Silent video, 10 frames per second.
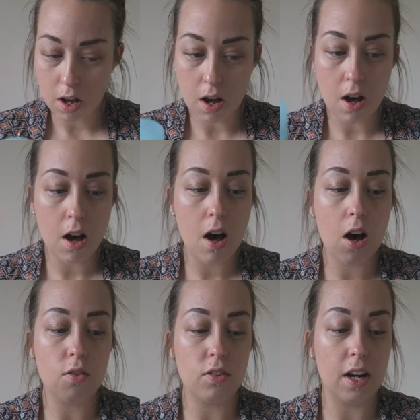
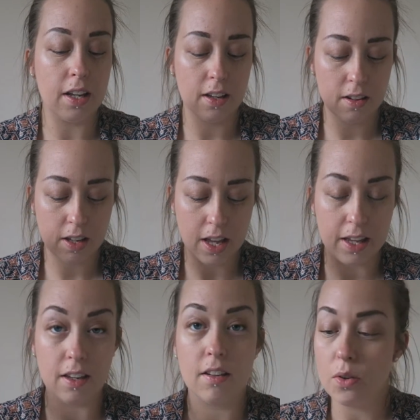Ah, right,
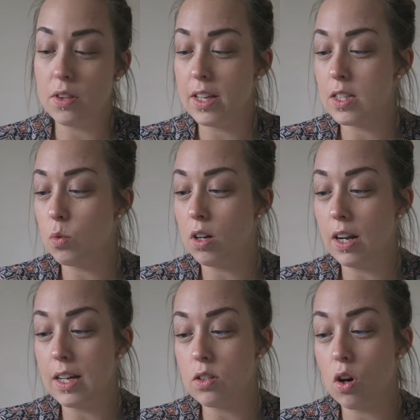okay. So this one
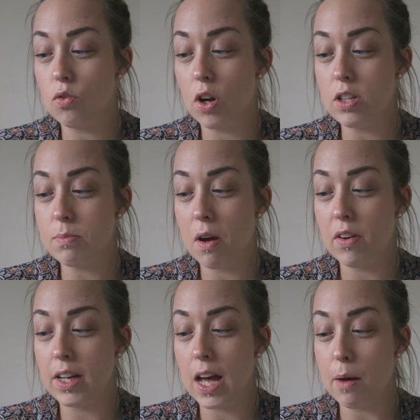has got
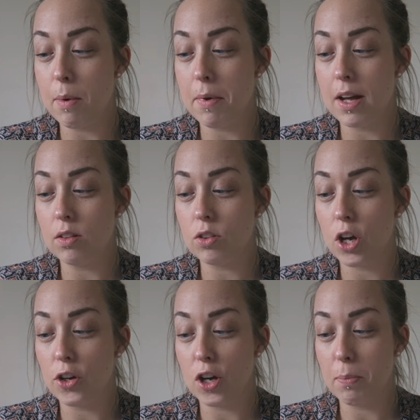rosemary, chamomile,
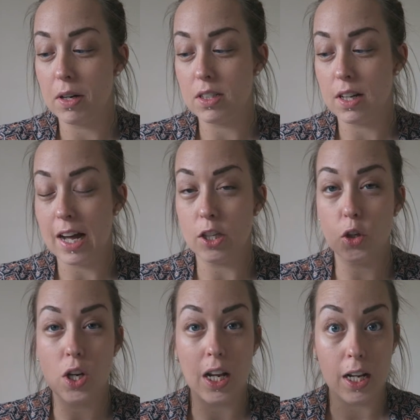cocoa butter and
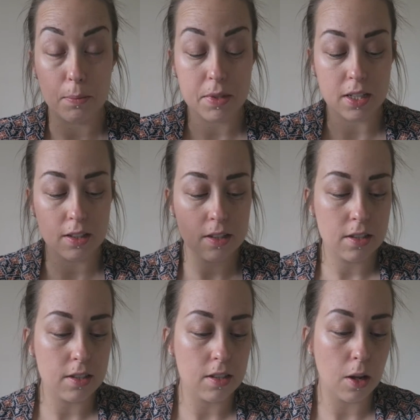
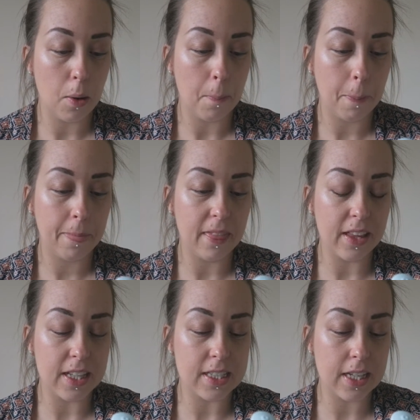eucalyptus.
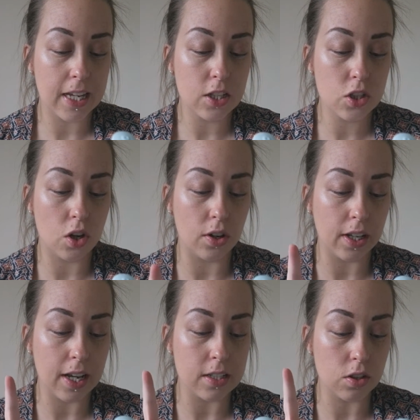The Skin
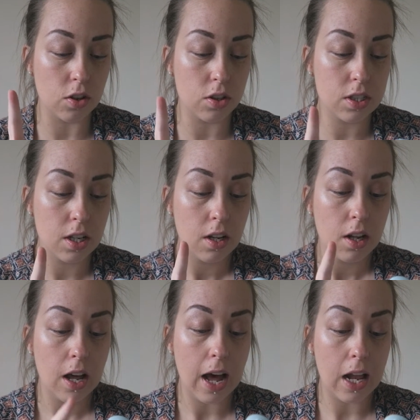Tonic has got
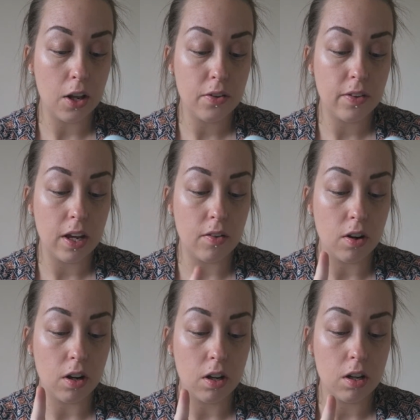aloe
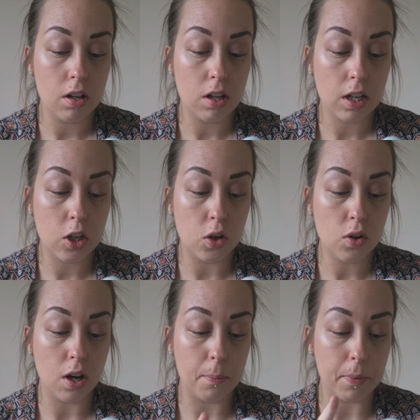vera,
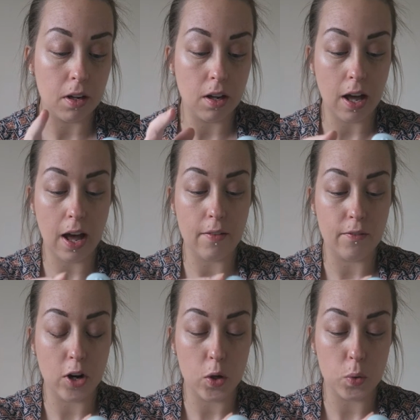cucumber
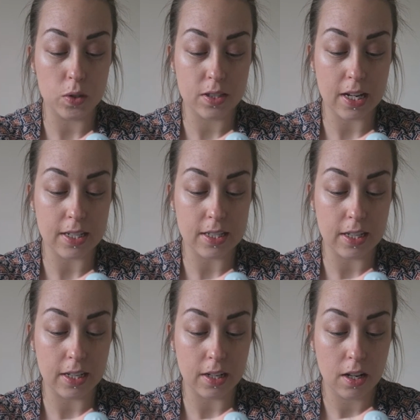and rose
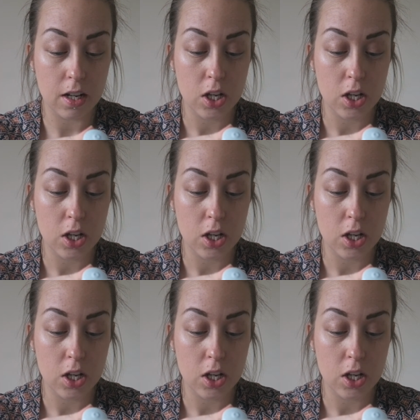scented